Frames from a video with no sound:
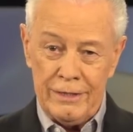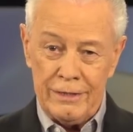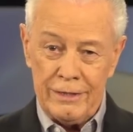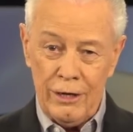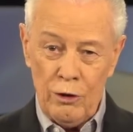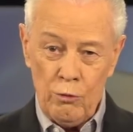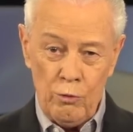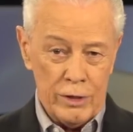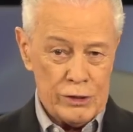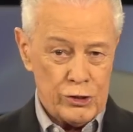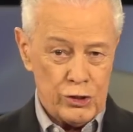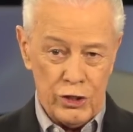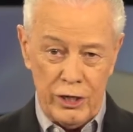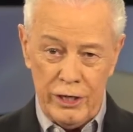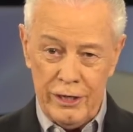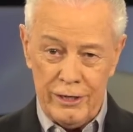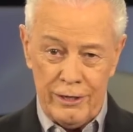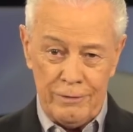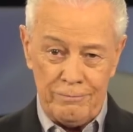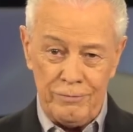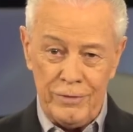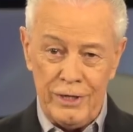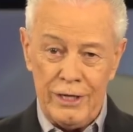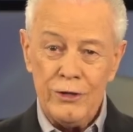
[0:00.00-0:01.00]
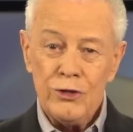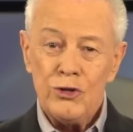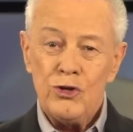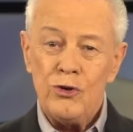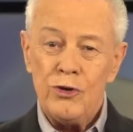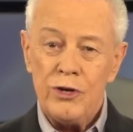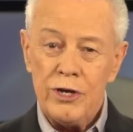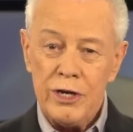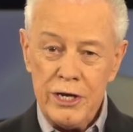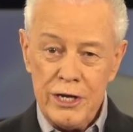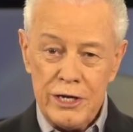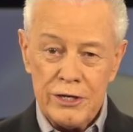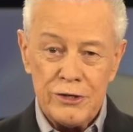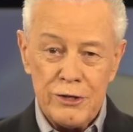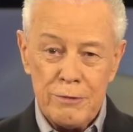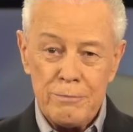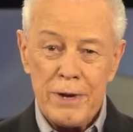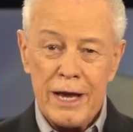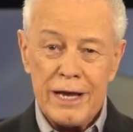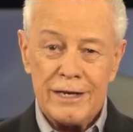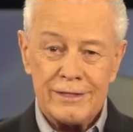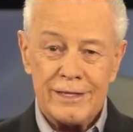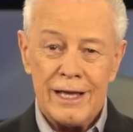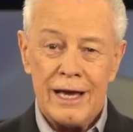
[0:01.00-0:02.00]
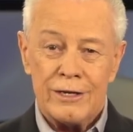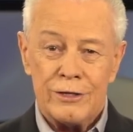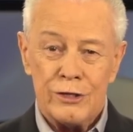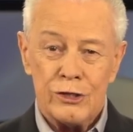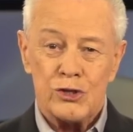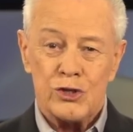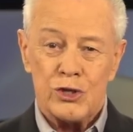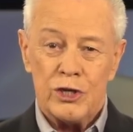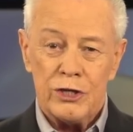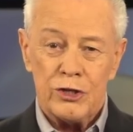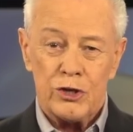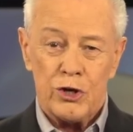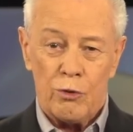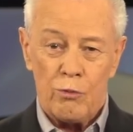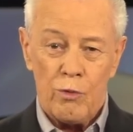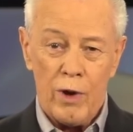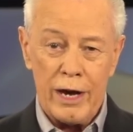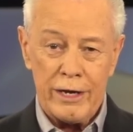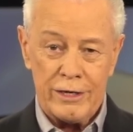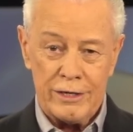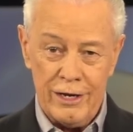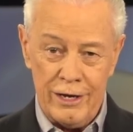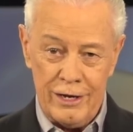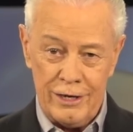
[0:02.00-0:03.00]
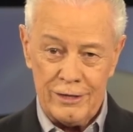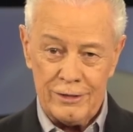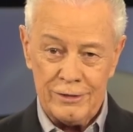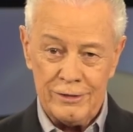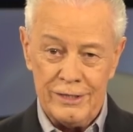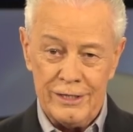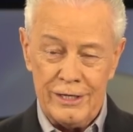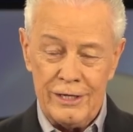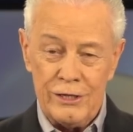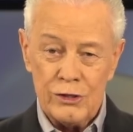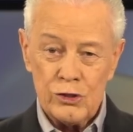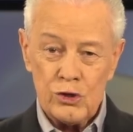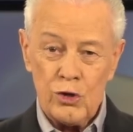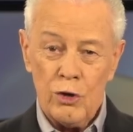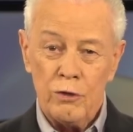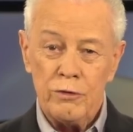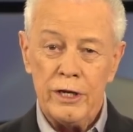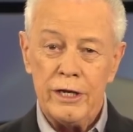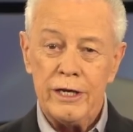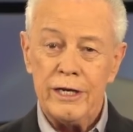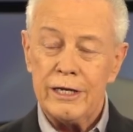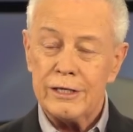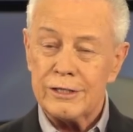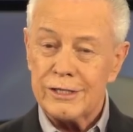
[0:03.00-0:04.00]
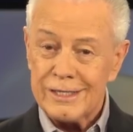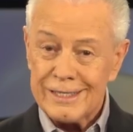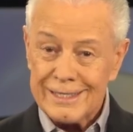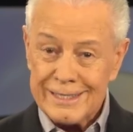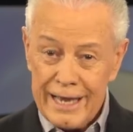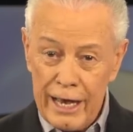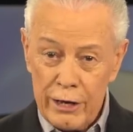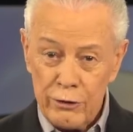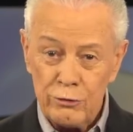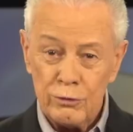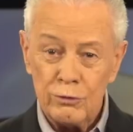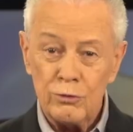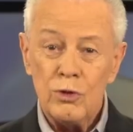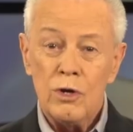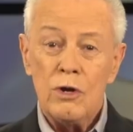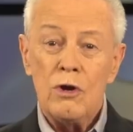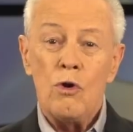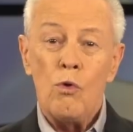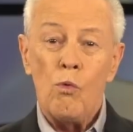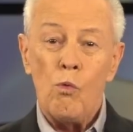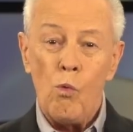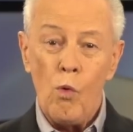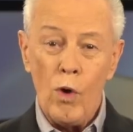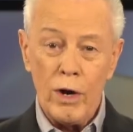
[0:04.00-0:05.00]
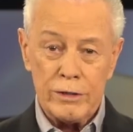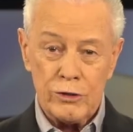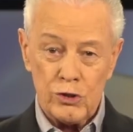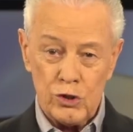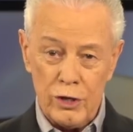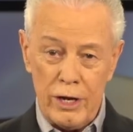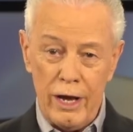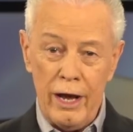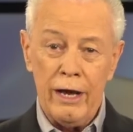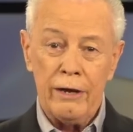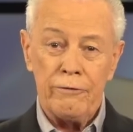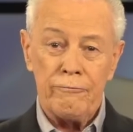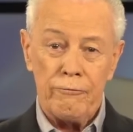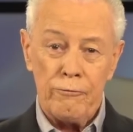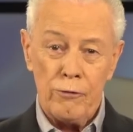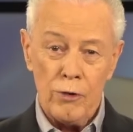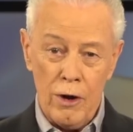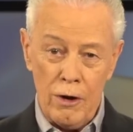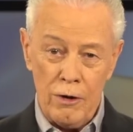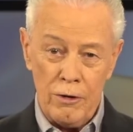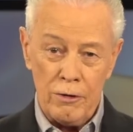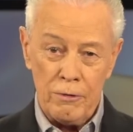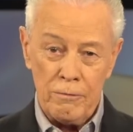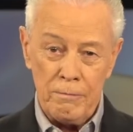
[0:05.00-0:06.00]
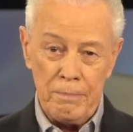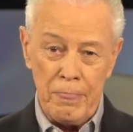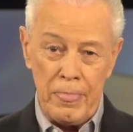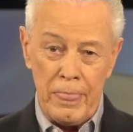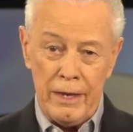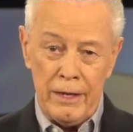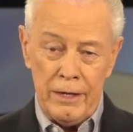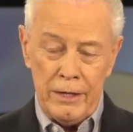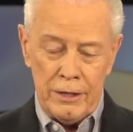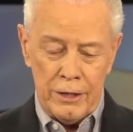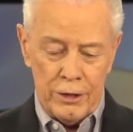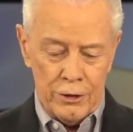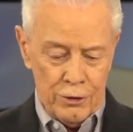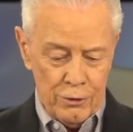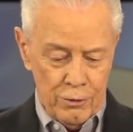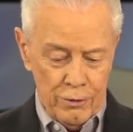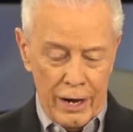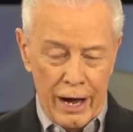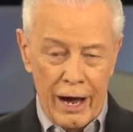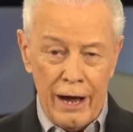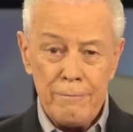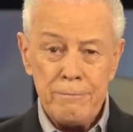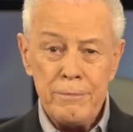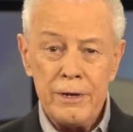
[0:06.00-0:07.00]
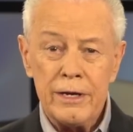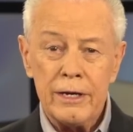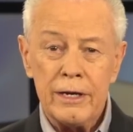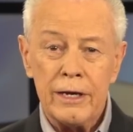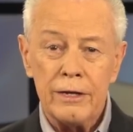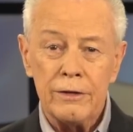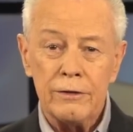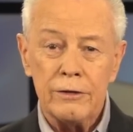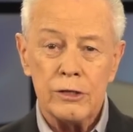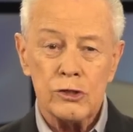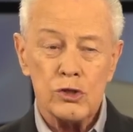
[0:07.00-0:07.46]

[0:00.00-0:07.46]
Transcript: Now, once again, you need to make that decision right now so that it's settled once and for all. You know, I began